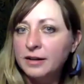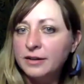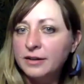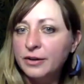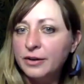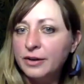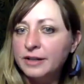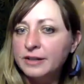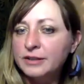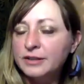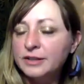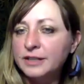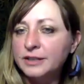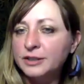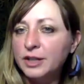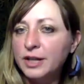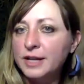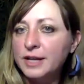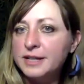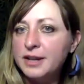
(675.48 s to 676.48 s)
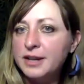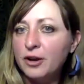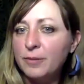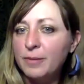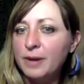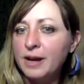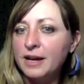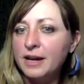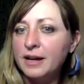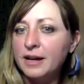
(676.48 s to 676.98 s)
you're going to teach us how to
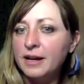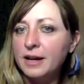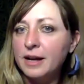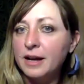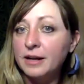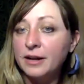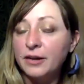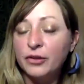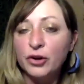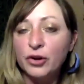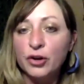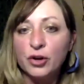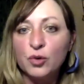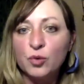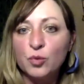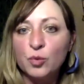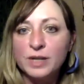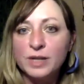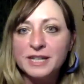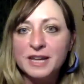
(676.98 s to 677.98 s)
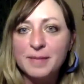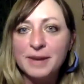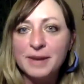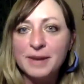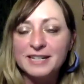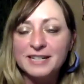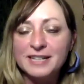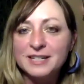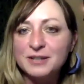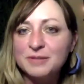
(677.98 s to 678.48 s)
make another
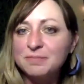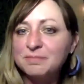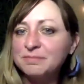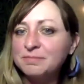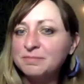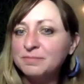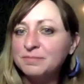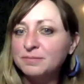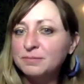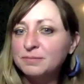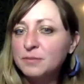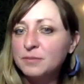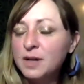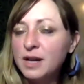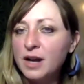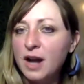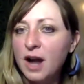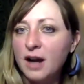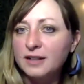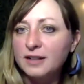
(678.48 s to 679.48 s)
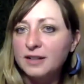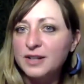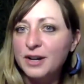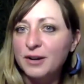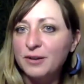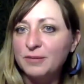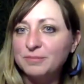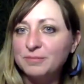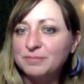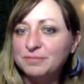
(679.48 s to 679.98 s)
whiskey-based cocktail.